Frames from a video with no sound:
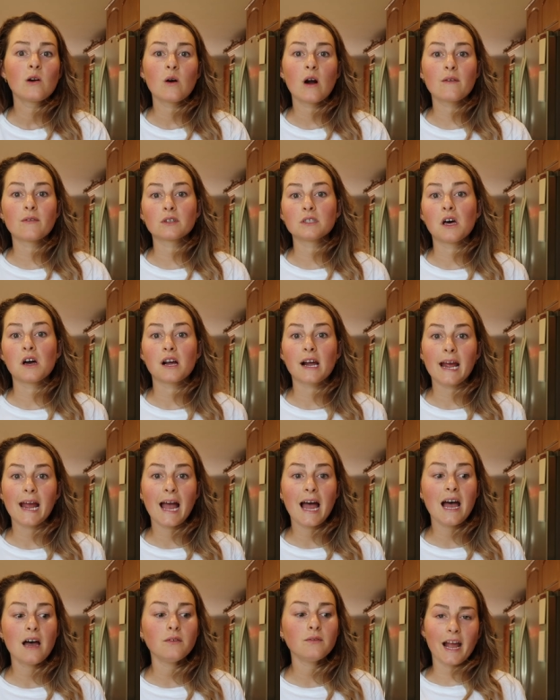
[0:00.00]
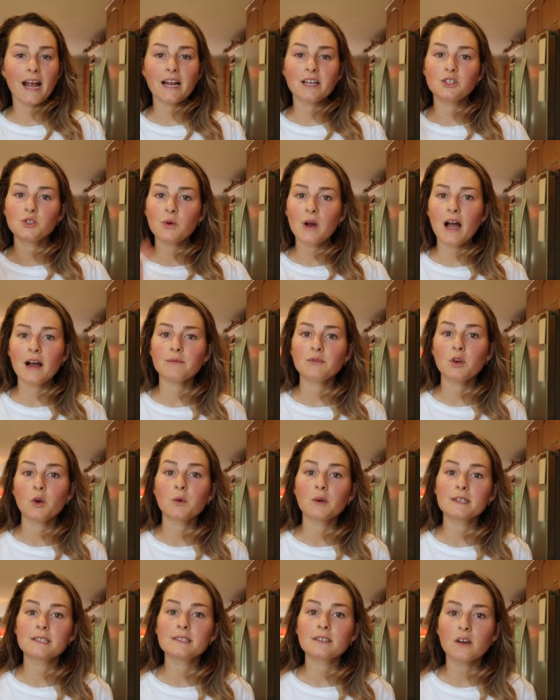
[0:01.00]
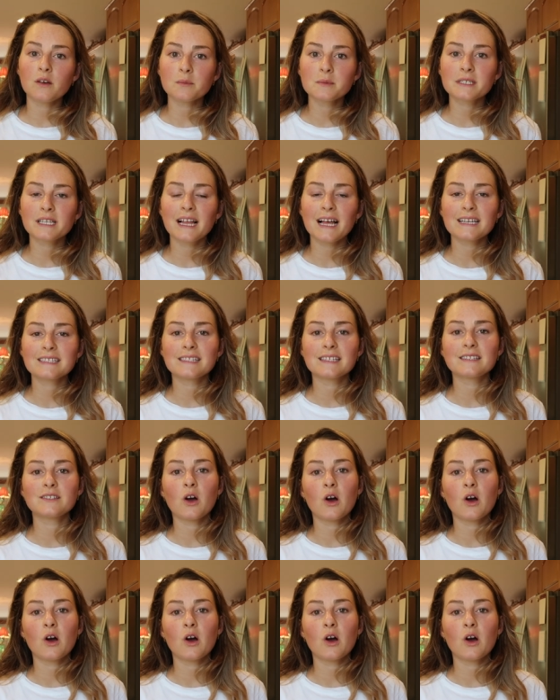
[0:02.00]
however long I have. I do have yoga sculpt classes